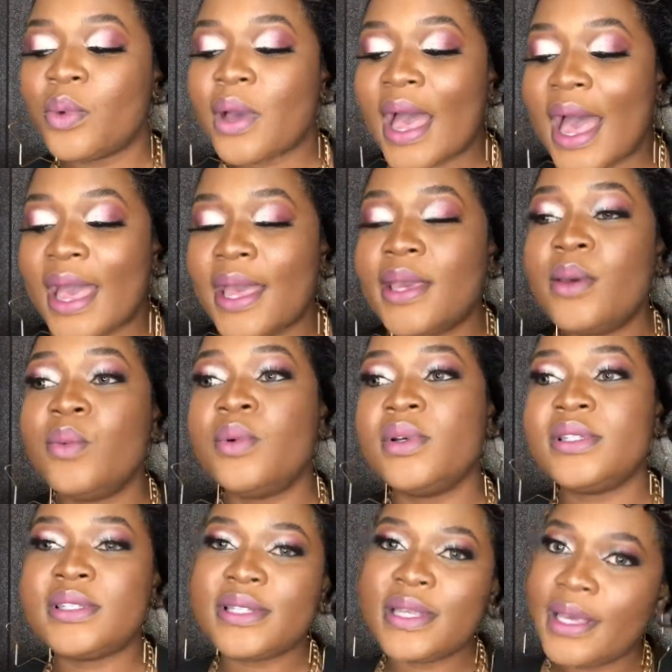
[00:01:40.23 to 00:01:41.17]
I
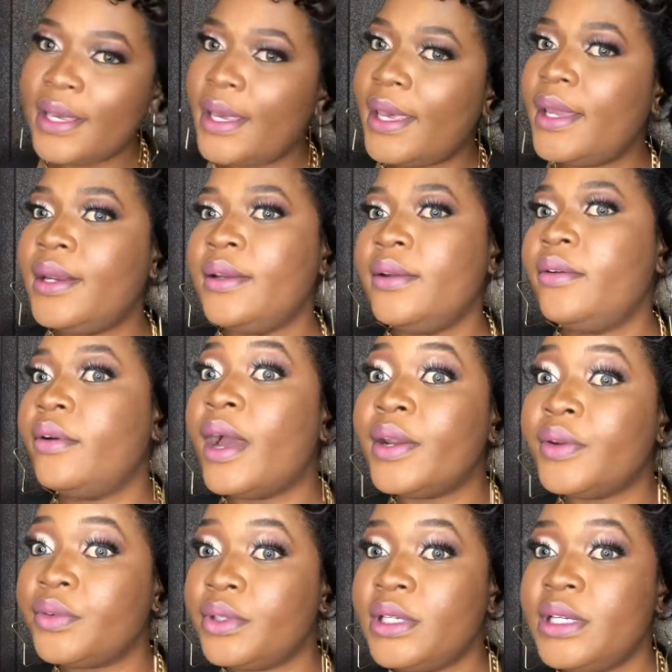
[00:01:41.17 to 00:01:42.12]
was singing
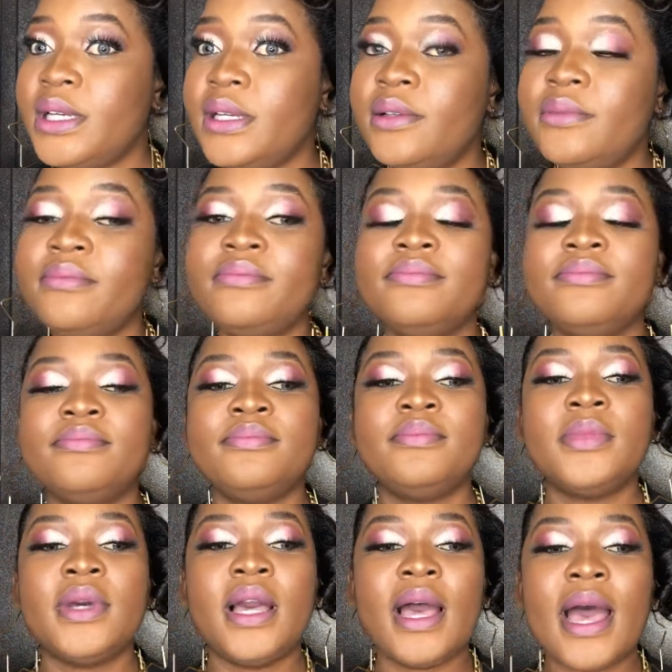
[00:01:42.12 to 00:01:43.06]
gradually.
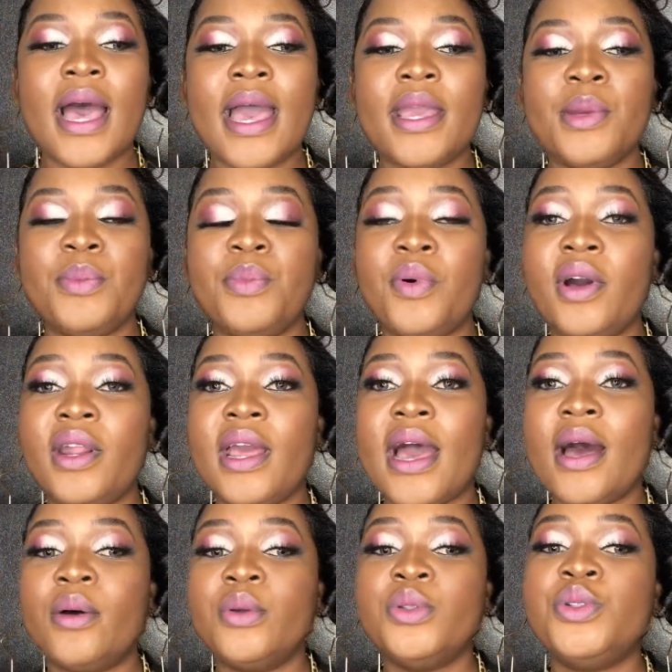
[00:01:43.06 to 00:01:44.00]
I brought
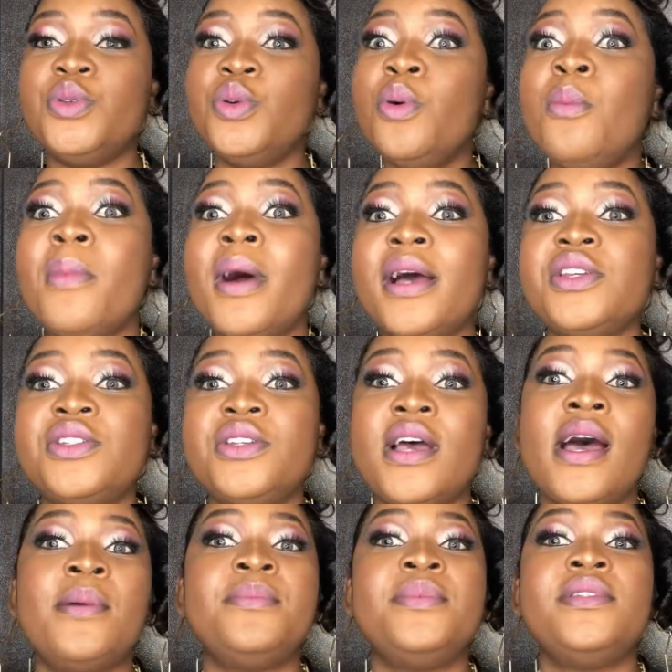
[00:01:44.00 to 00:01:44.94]
out two
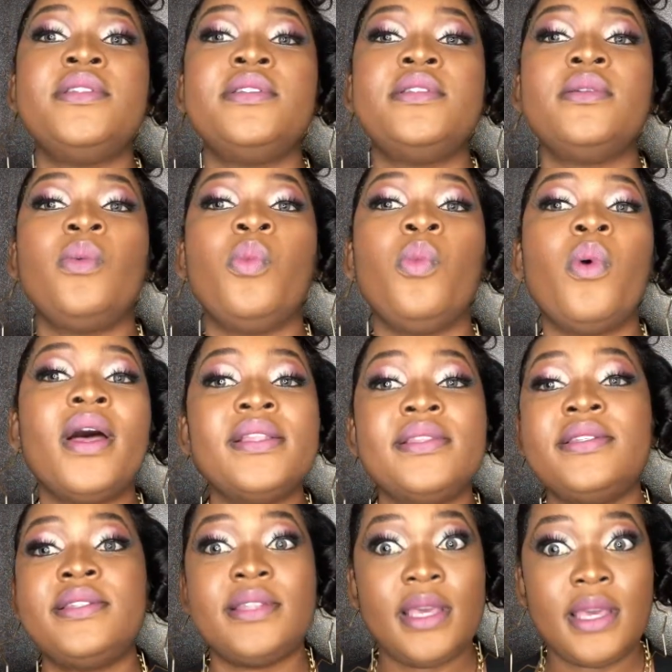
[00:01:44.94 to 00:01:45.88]
mashups, one
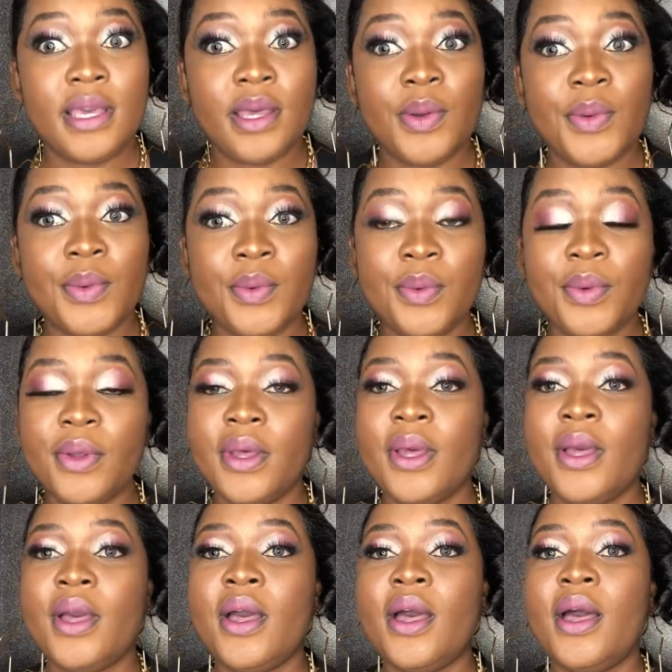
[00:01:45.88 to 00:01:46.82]
single.
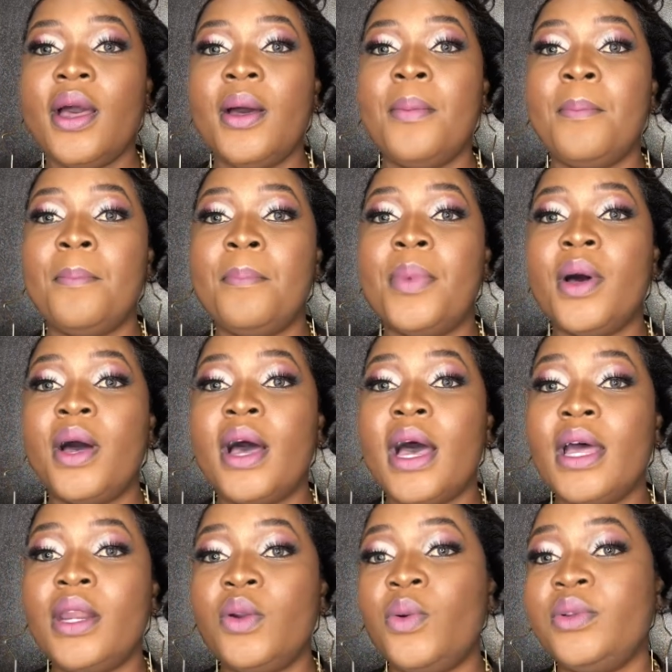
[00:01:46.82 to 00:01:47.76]
But
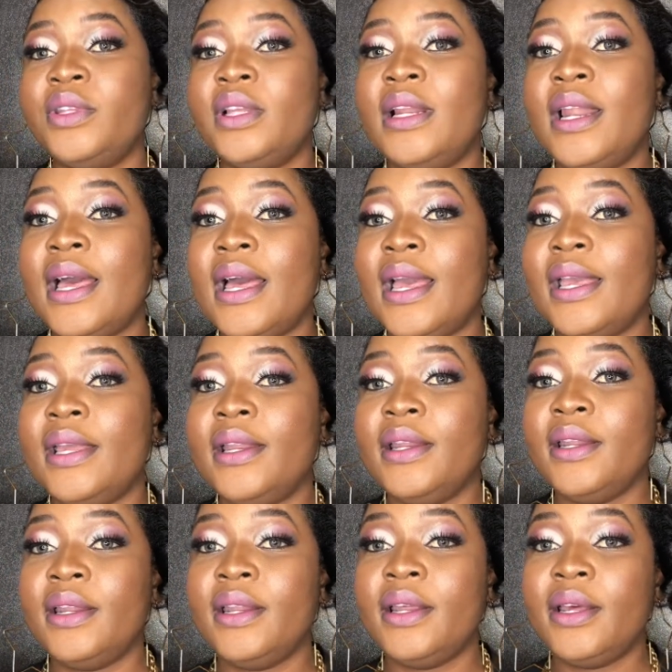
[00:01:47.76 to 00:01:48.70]
along the line,